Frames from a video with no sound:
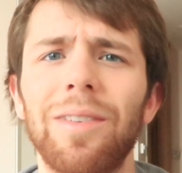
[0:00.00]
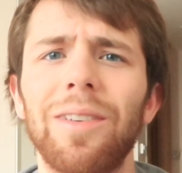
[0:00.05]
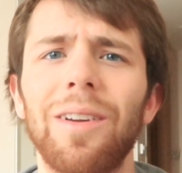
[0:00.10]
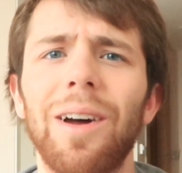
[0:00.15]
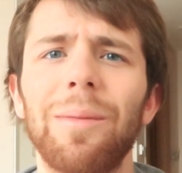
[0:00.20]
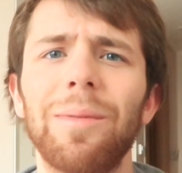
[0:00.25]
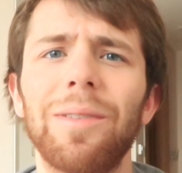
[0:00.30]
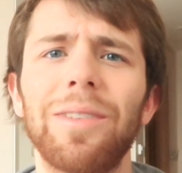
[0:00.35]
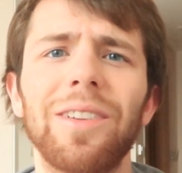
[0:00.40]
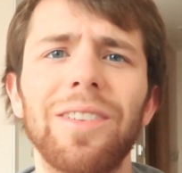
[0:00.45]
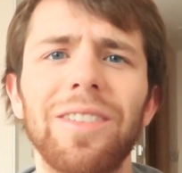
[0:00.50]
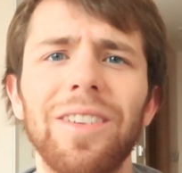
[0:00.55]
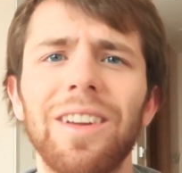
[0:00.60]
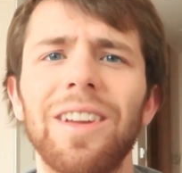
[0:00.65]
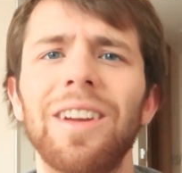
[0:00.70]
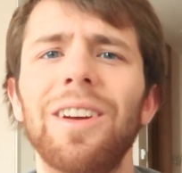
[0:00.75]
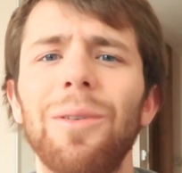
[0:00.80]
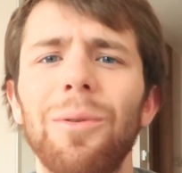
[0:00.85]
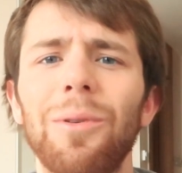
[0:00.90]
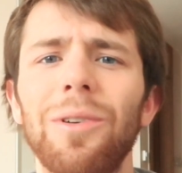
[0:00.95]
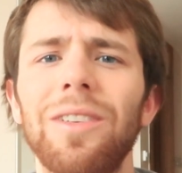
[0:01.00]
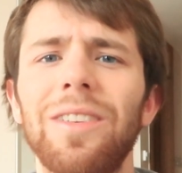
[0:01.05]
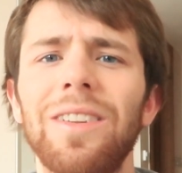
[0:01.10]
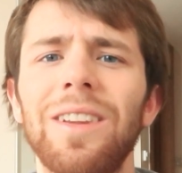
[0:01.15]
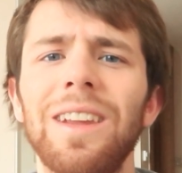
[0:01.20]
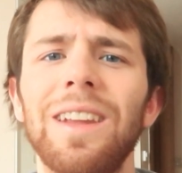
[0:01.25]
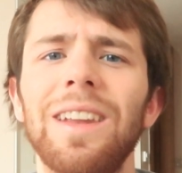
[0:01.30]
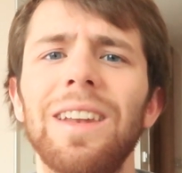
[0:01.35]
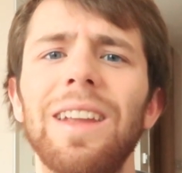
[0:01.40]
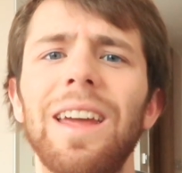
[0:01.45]
So I'm still stuck in
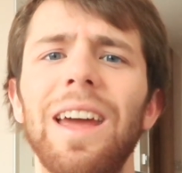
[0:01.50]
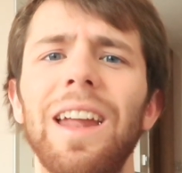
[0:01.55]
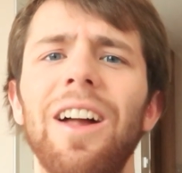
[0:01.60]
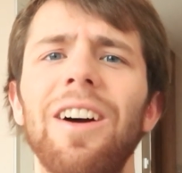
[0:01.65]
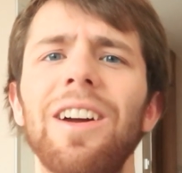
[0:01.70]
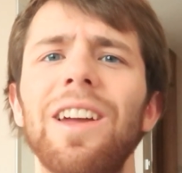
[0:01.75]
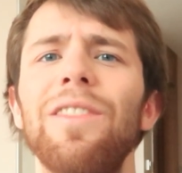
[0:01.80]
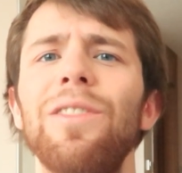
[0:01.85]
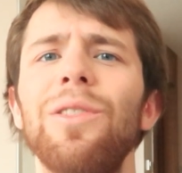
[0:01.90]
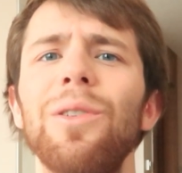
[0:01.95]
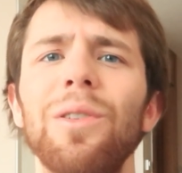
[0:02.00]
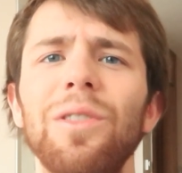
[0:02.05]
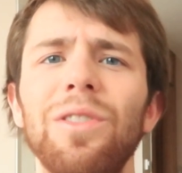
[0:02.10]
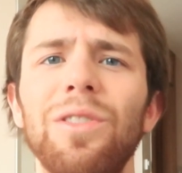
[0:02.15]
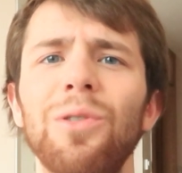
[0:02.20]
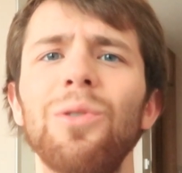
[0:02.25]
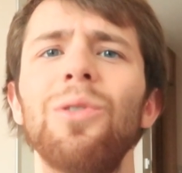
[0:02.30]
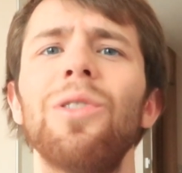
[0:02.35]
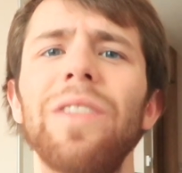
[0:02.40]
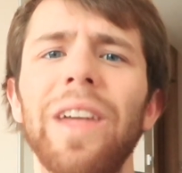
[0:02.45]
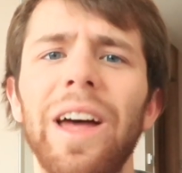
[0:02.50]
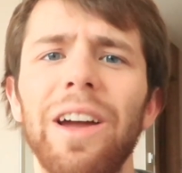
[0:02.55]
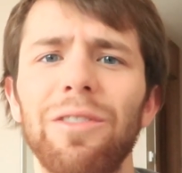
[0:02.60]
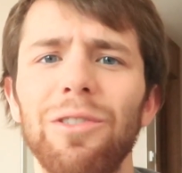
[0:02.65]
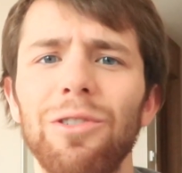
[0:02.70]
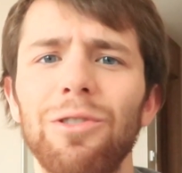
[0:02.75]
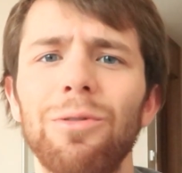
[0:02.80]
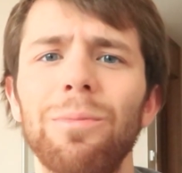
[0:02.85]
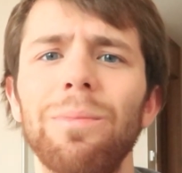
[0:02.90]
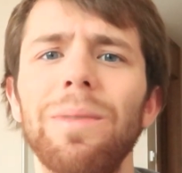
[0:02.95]
quarantine, and I'll give you a tour of that
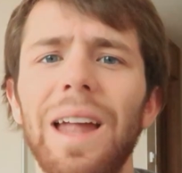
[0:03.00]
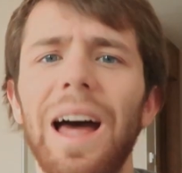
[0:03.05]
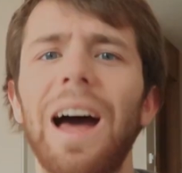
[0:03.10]
room